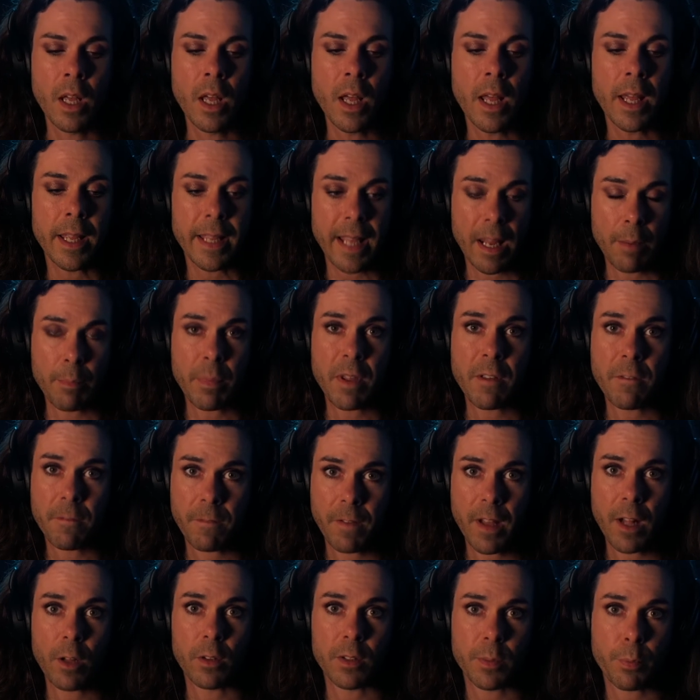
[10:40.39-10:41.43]
can be
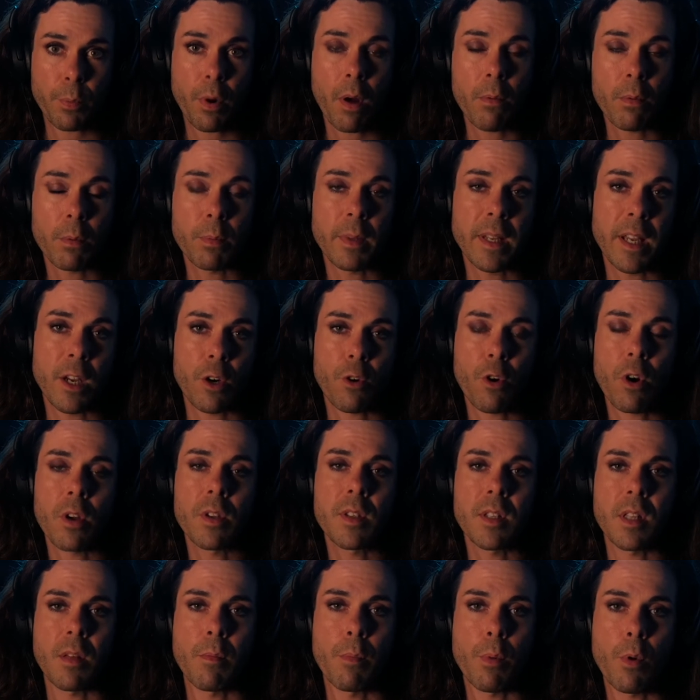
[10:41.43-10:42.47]
felt probably across
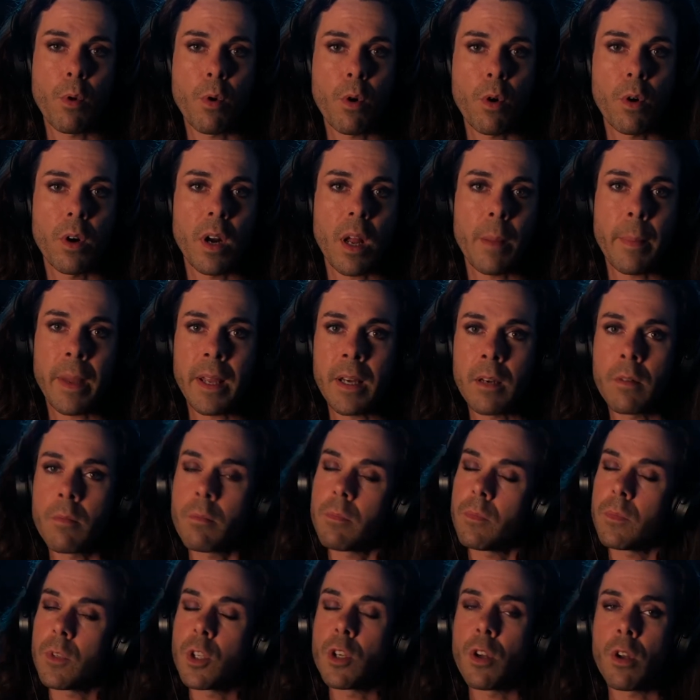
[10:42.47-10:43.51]
the board. I mean,
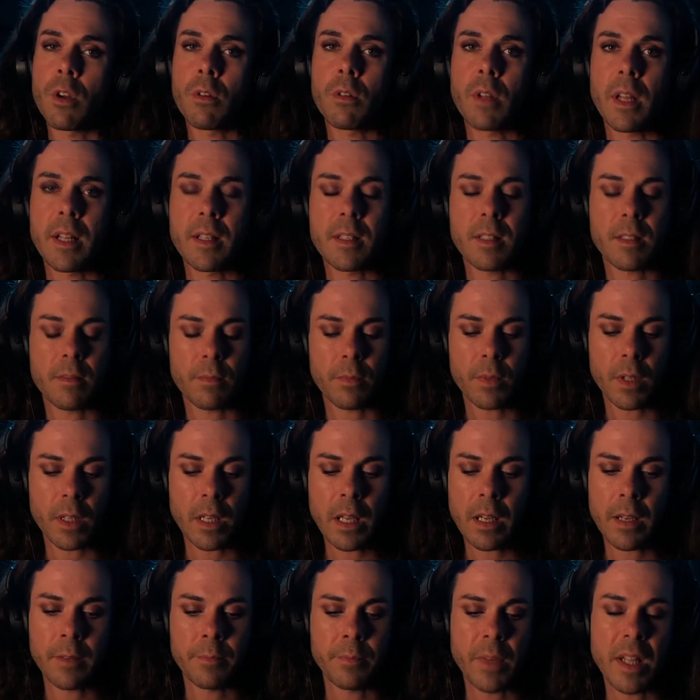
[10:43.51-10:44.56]
you know, it's
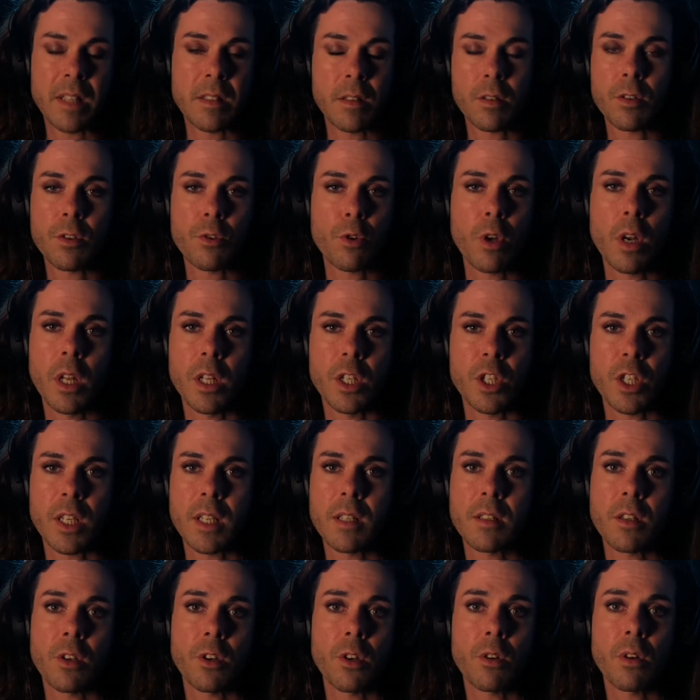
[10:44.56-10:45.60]
astrology,
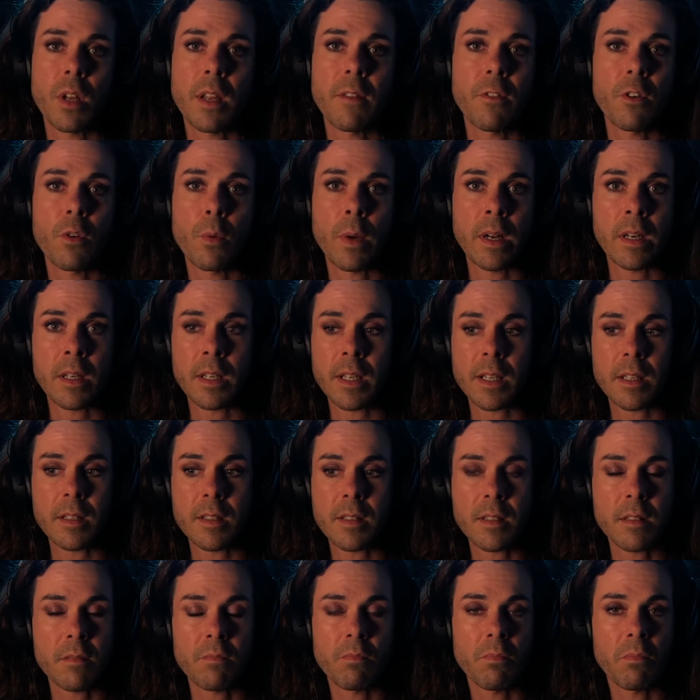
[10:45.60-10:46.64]
so not everyone
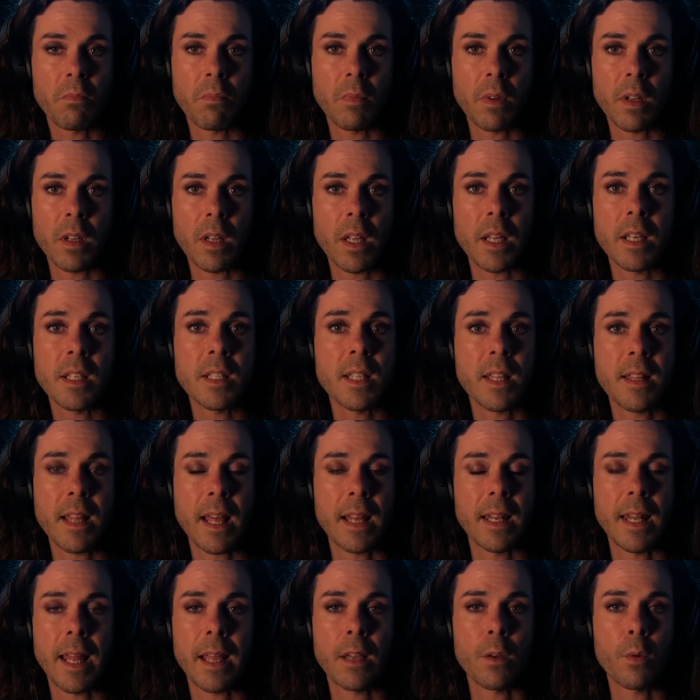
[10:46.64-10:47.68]
is into
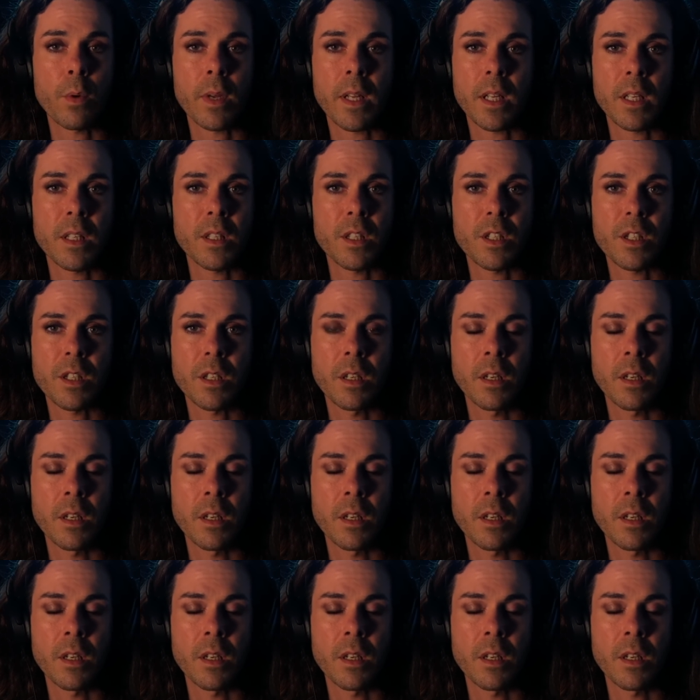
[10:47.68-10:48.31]
that language.